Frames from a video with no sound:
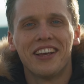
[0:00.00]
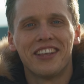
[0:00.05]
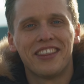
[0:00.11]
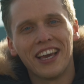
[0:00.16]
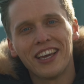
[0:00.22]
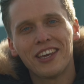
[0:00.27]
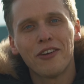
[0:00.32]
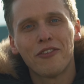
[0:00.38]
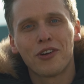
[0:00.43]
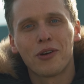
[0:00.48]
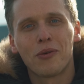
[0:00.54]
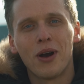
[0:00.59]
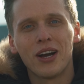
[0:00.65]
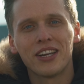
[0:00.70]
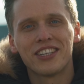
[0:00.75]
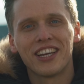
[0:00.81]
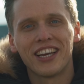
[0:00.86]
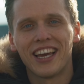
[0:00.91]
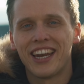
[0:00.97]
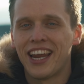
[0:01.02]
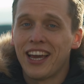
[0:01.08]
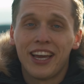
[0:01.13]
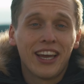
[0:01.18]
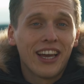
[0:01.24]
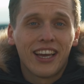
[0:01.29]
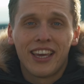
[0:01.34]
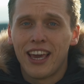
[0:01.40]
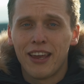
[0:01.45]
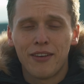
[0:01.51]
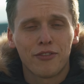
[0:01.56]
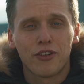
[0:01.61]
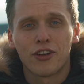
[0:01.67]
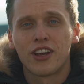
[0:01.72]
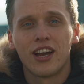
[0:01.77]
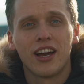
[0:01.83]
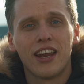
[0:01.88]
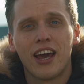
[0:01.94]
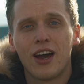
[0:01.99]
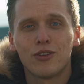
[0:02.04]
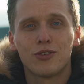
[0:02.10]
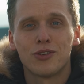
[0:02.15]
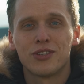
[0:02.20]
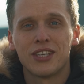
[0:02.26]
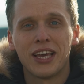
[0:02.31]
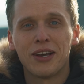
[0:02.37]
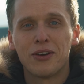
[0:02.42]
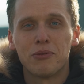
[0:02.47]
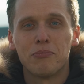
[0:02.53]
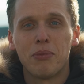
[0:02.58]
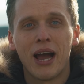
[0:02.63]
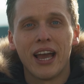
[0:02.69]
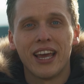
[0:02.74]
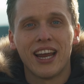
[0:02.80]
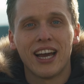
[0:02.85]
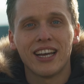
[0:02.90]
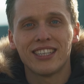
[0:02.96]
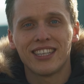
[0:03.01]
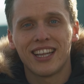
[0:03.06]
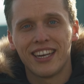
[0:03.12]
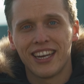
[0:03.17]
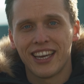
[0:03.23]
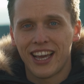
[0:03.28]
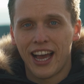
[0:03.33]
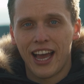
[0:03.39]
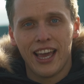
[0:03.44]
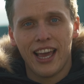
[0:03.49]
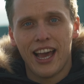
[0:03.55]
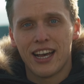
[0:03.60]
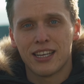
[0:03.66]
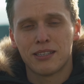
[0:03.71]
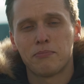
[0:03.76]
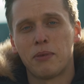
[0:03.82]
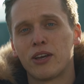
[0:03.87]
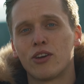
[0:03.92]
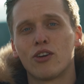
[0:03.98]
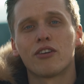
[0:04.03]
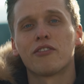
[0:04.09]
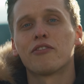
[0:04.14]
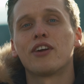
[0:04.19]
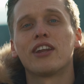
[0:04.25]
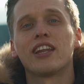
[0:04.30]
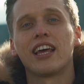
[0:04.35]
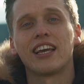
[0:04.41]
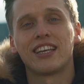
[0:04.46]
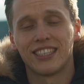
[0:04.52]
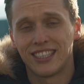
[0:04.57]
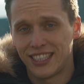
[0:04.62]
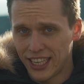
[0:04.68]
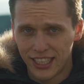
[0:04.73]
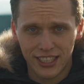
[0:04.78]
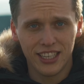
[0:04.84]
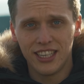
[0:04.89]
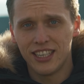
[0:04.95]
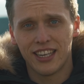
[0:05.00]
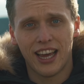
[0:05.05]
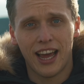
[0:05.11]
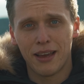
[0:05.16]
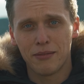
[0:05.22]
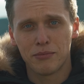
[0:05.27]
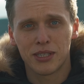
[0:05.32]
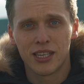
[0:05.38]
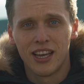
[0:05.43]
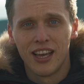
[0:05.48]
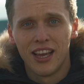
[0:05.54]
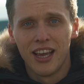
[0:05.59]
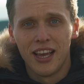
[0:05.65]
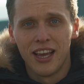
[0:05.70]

Thank you for watching, and I again forgot how to say goodbye in Icelandic. I asked my girlfriend like 16 times.